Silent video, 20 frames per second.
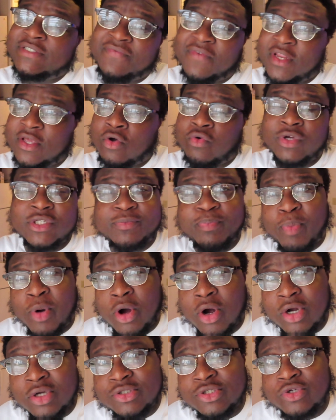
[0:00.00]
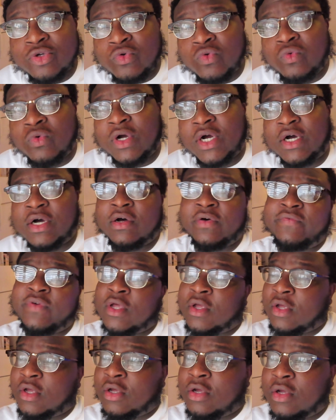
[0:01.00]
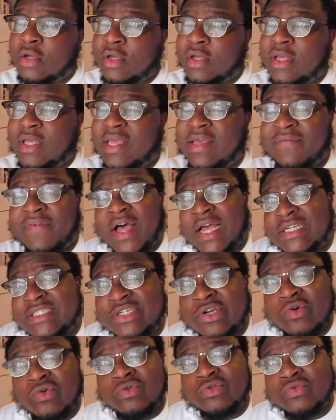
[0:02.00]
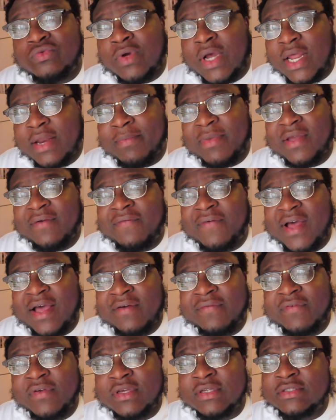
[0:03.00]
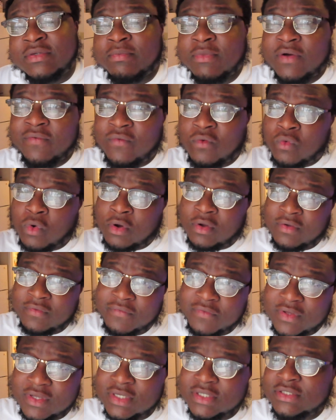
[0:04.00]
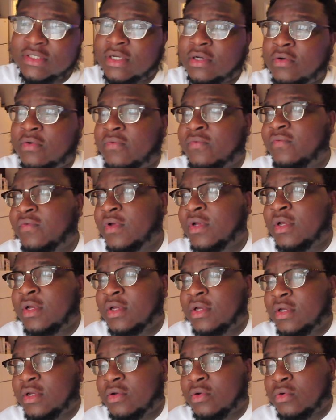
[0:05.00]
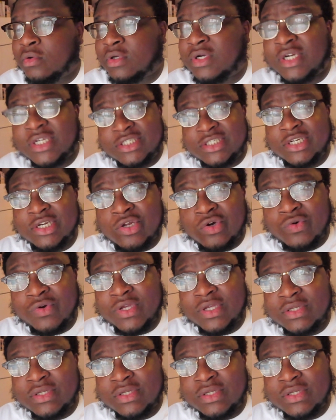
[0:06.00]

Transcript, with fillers: this video is part two of if I showed you how to make five figures a month working for yourself, could you do